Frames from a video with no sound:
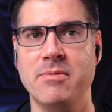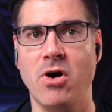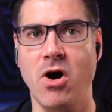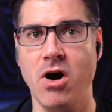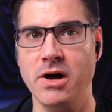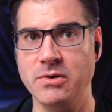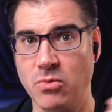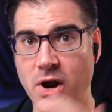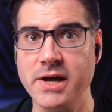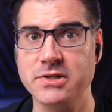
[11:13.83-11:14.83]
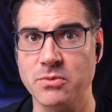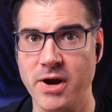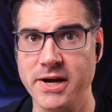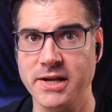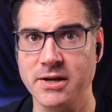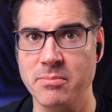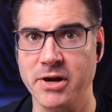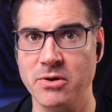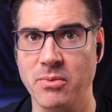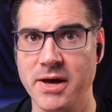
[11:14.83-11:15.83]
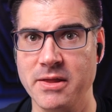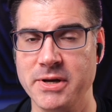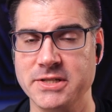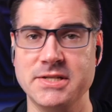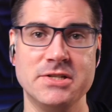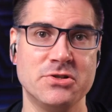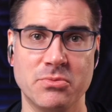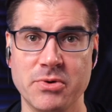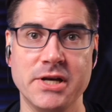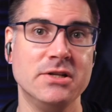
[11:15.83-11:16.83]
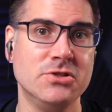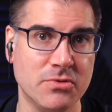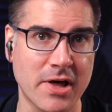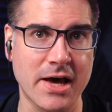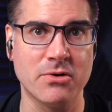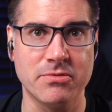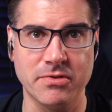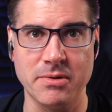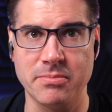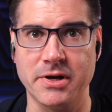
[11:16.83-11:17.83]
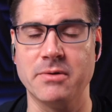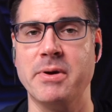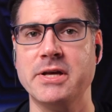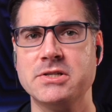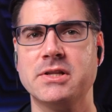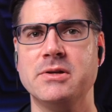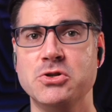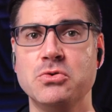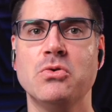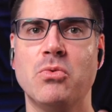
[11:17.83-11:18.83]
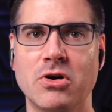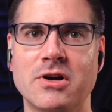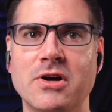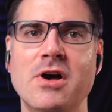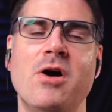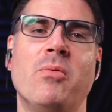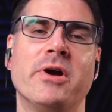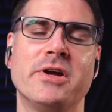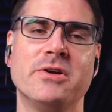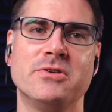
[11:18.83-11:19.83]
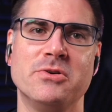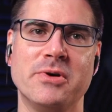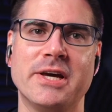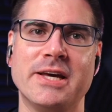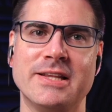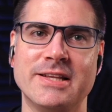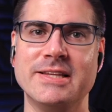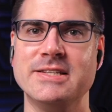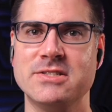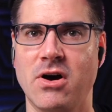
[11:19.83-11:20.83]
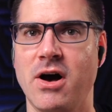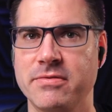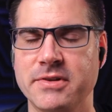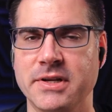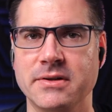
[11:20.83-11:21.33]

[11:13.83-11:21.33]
on write to write it in a better way that makes it easier to read, do that or flip there. Basically, do the work where you're doing it the least often.